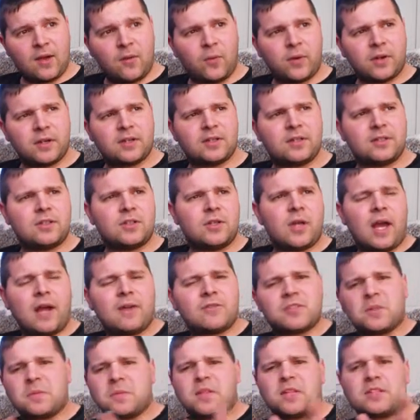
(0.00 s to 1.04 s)
When you
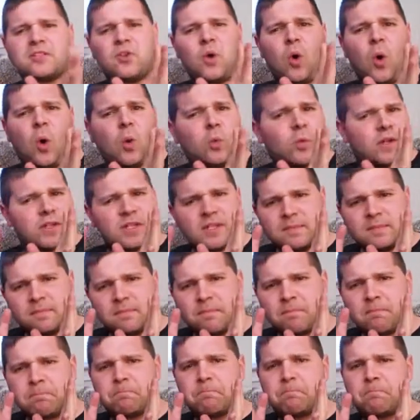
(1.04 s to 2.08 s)
have something that's already
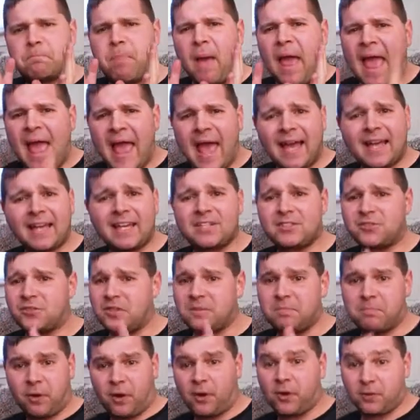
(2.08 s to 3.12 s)

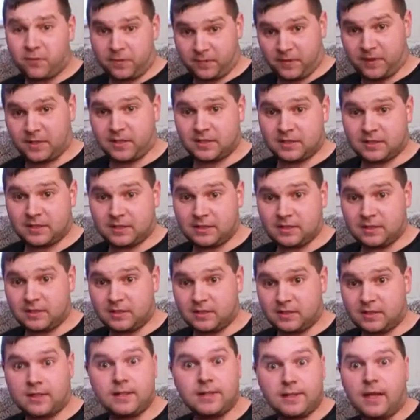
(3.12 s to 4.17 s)
packagedly perfect,
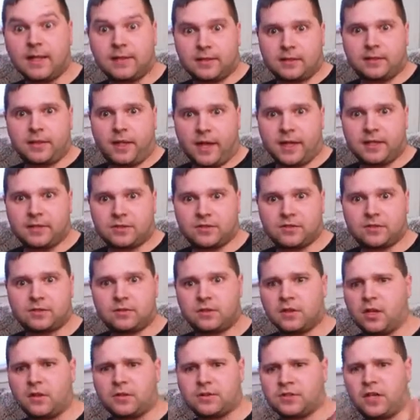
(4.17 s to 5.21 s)
nonetheless.
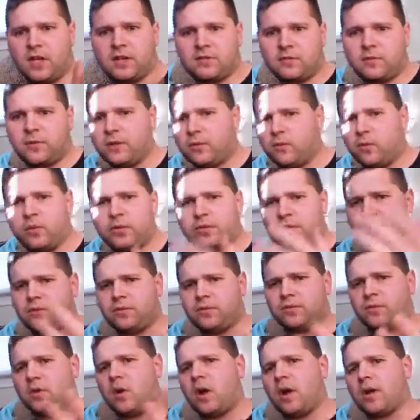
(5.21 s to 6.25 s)
You know, aside from, like, one or
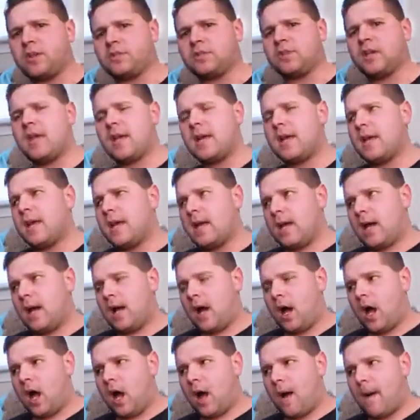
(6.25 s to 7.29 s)
two flaws.
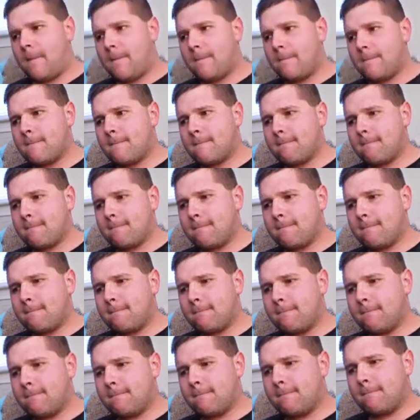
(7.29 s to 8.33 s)

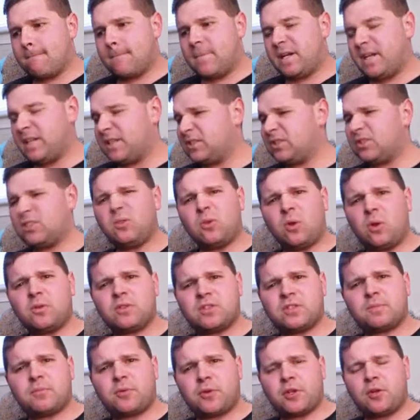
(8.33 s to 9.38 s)
But it still
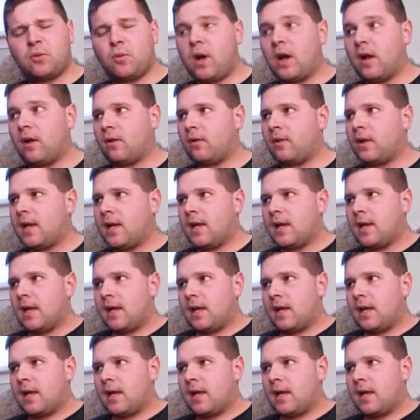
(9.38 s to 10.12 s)
holds up pretty well.